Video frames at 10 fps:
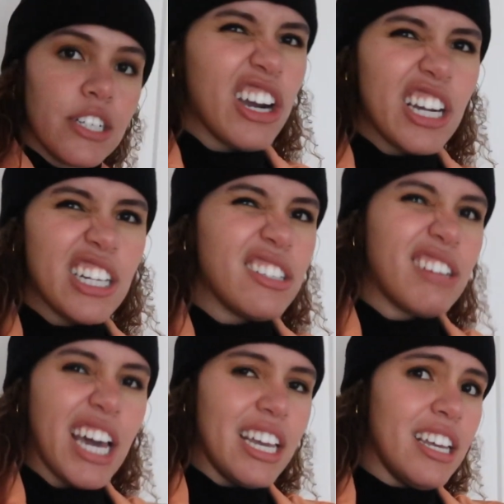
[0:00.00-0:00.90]
cargo
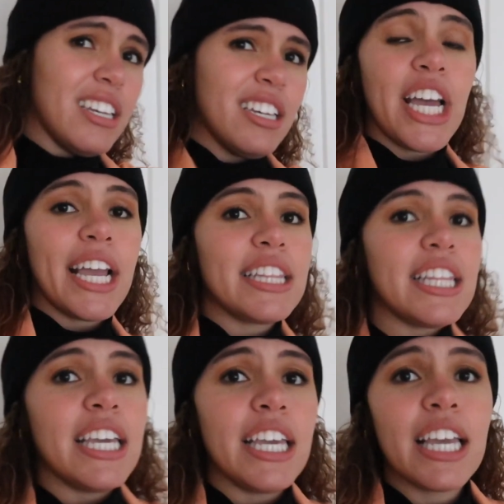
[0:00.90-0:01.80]
kind of jacket
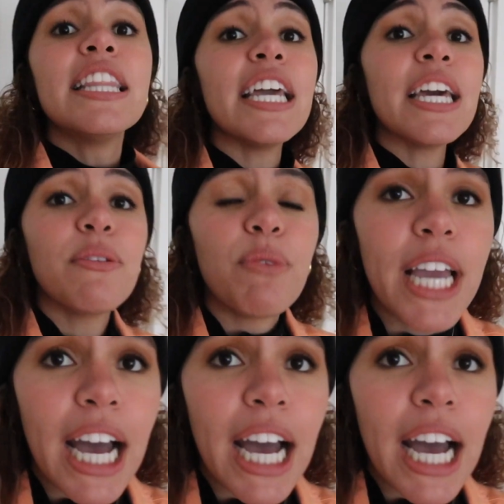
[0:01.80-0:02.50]
thing. Then we